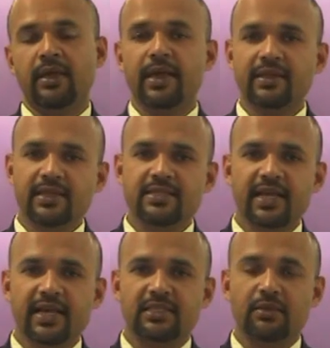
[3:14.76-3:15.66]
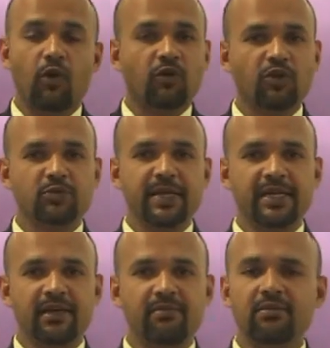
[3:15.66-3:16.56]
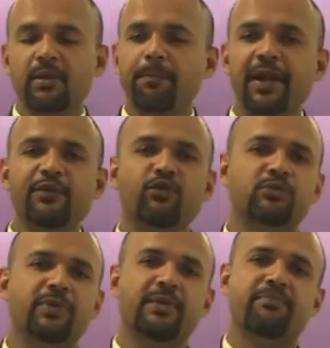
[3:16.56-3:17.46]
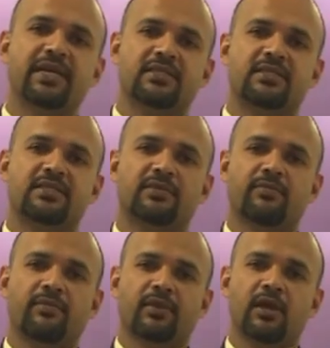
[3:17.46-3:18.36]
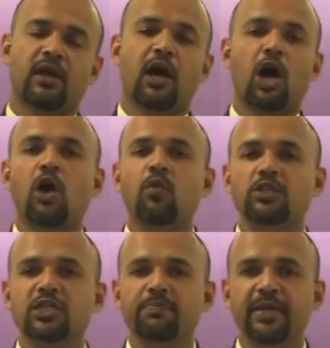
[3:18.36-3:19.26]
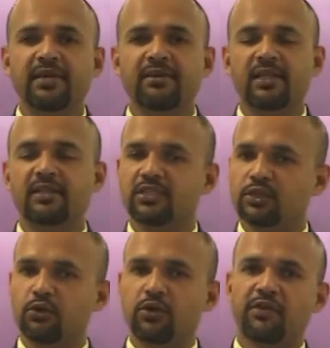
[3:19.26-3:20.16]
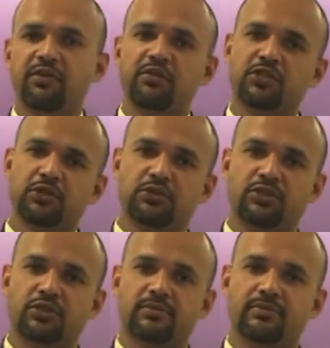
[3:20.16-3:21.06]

In this case, what was being done? The paint was being mixed. How was it being done? The screwdriver was used.